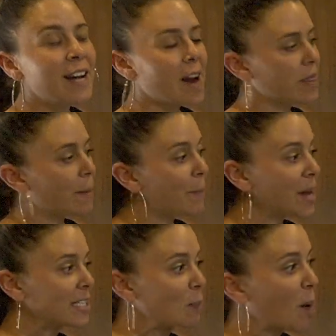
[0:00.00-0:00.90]
and the
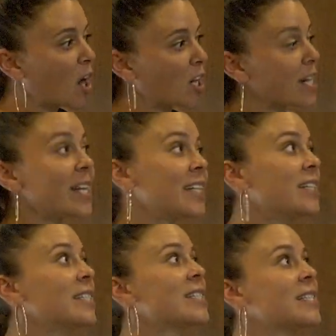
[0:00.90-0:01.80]
best part
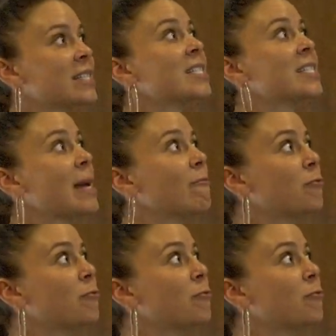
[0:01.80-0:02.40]
is it's the same